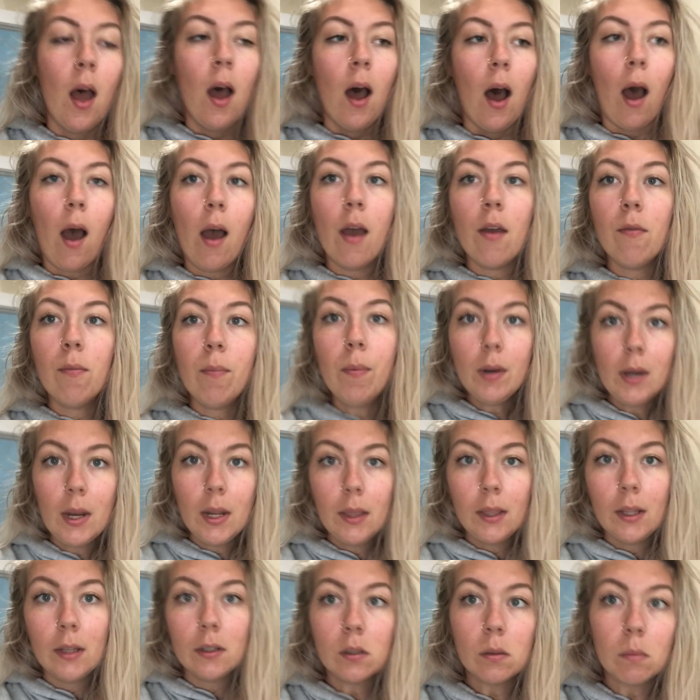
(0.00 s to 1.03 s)
I've been
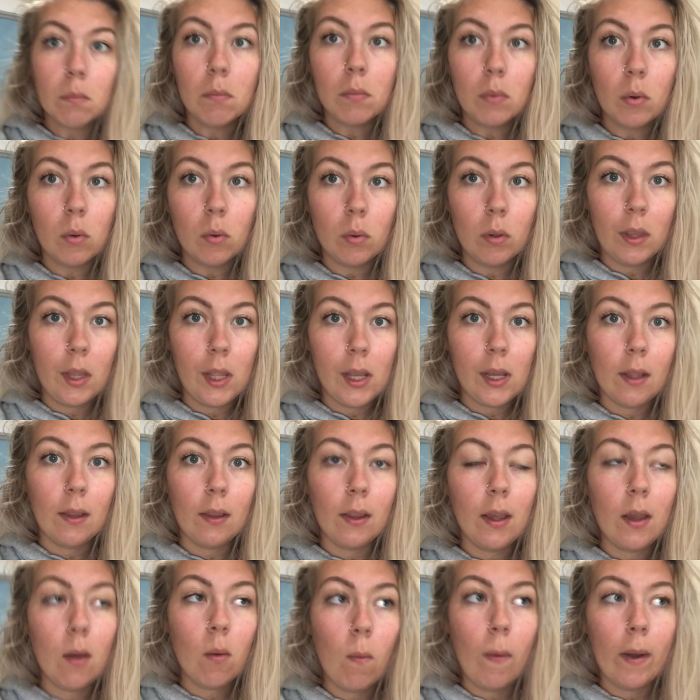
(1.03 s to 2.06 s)
in this mood
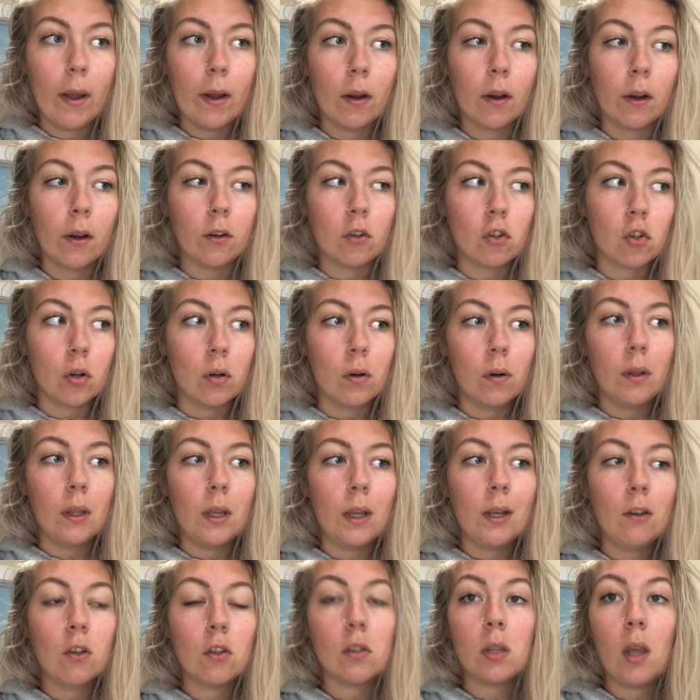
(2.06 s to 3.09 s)
lately where
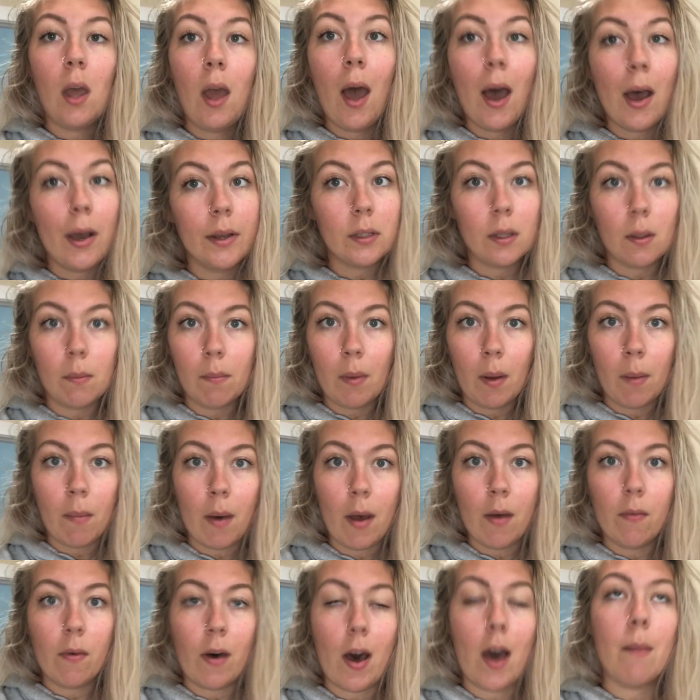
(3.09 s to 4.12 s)
journaling just hasn't been
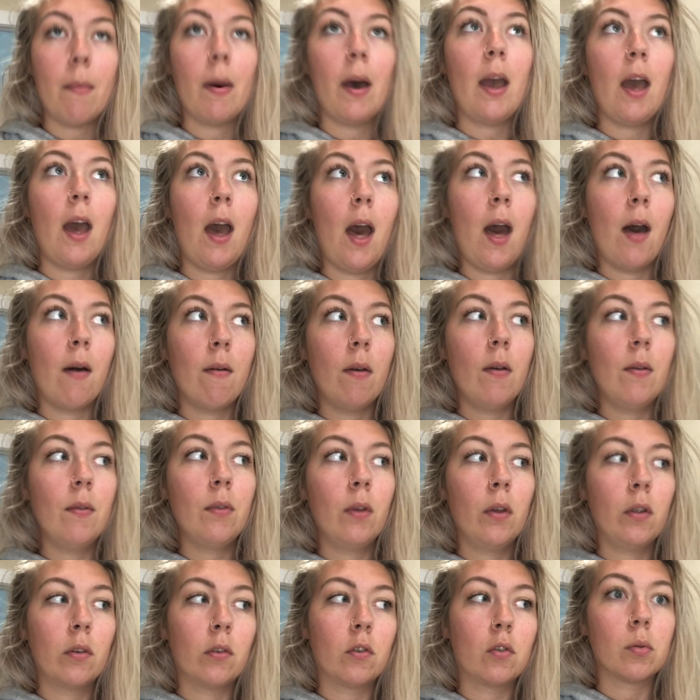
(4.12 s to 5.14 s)
my vibe. I haven't
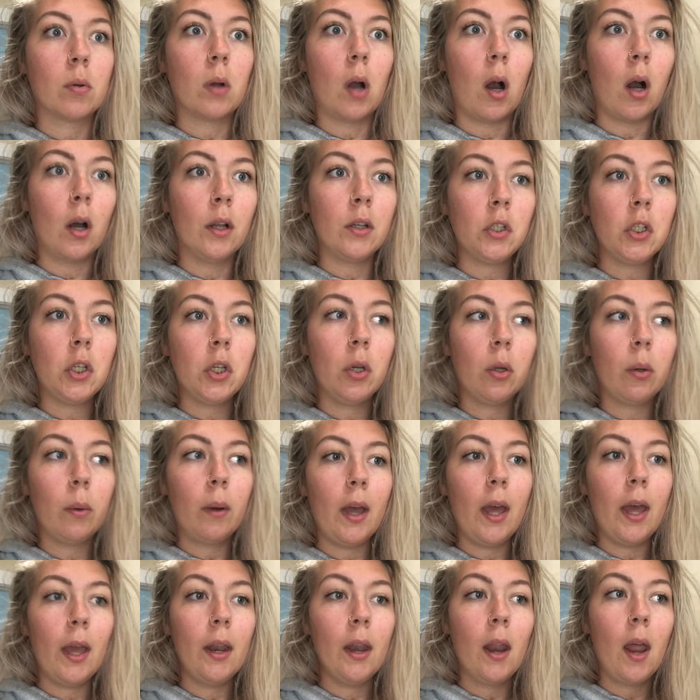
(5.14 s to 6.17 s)
felt drawn to
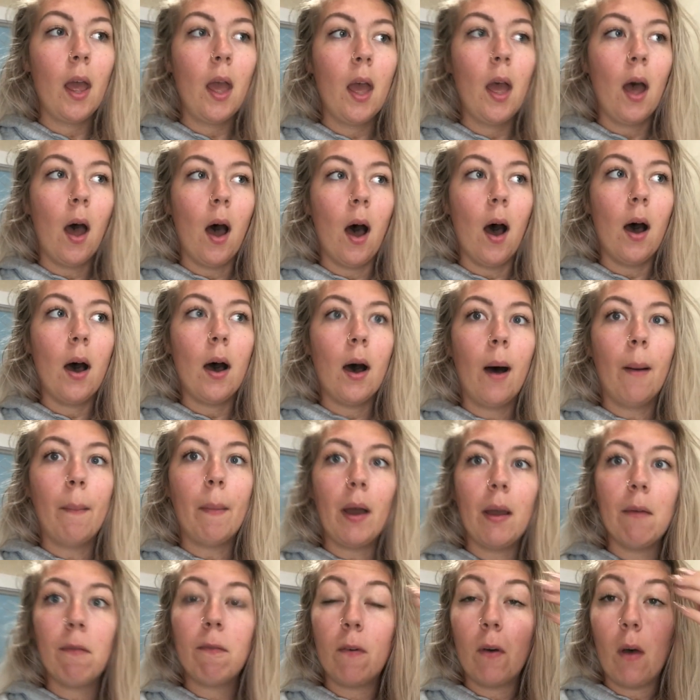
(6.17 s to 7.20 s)
it.
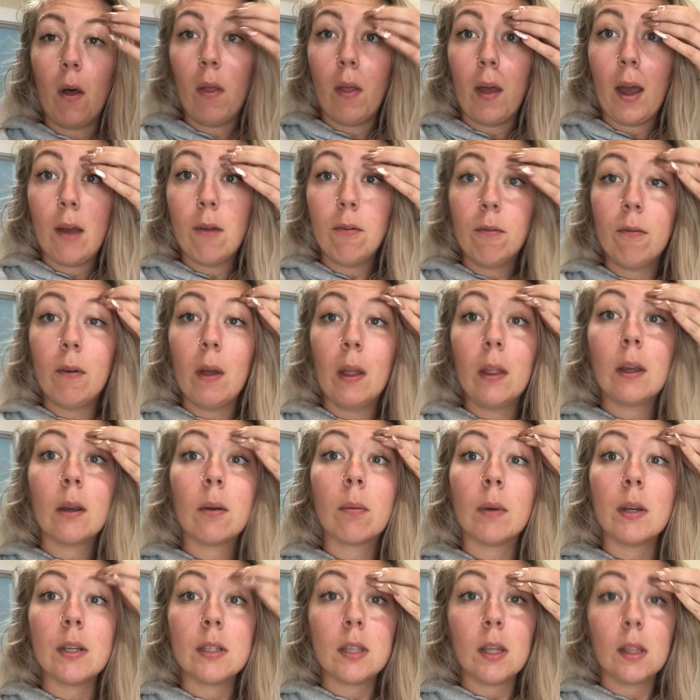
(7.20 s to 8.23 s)
I felt like
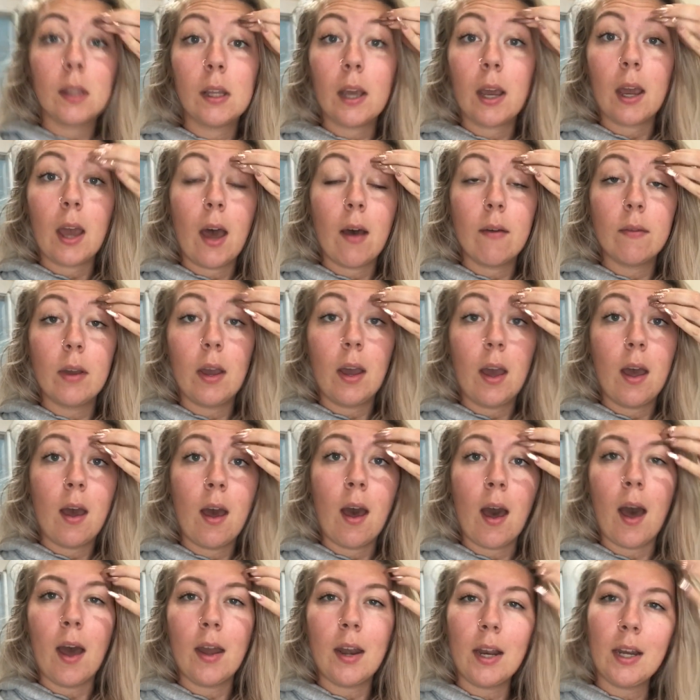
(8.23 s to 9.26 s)
recently I haven't
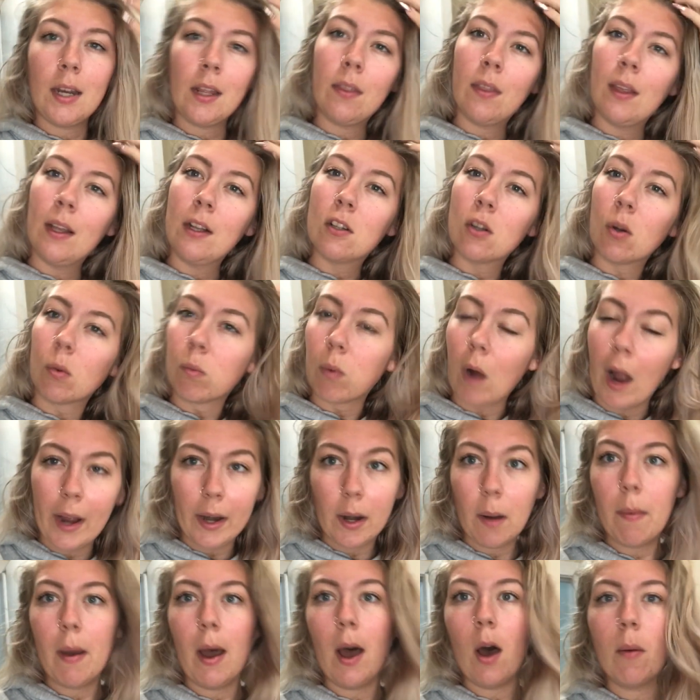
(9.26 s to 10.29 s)
had anything to write
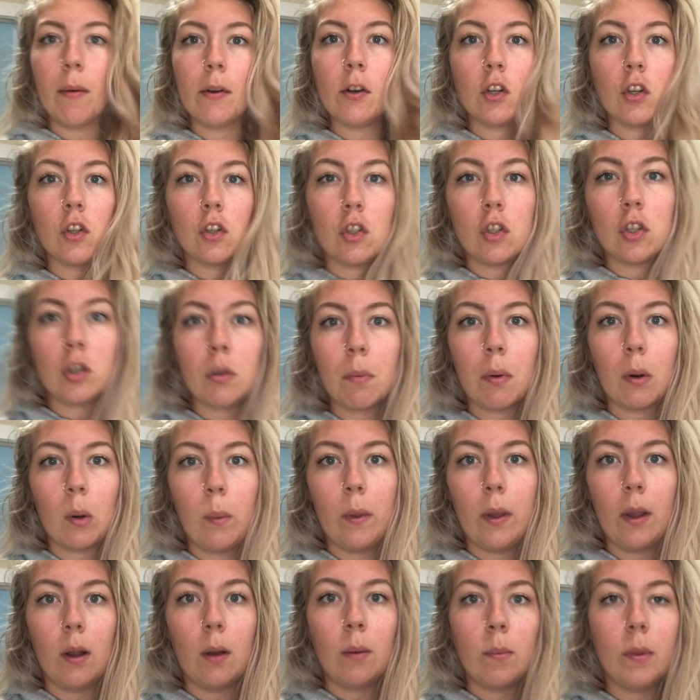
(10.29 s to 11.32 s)
about, which is super
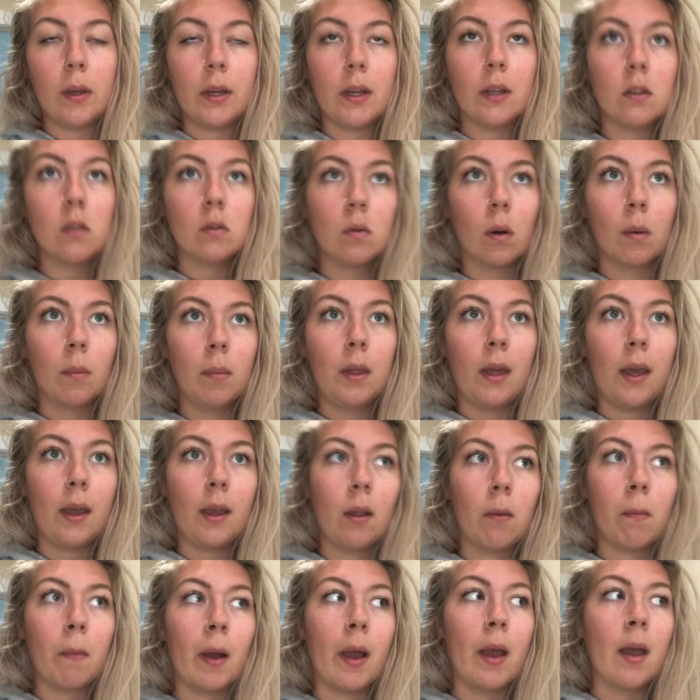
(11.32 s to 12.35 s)
weird because normally I
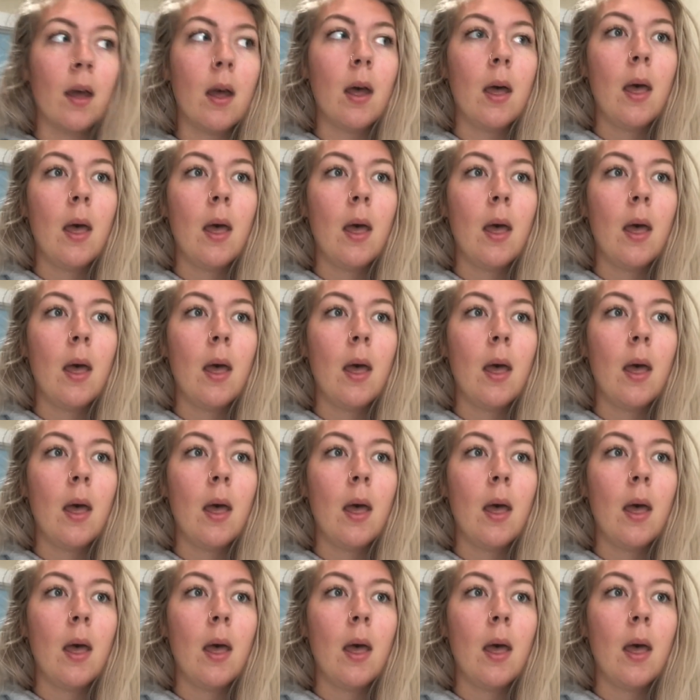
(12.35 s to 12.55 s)
can write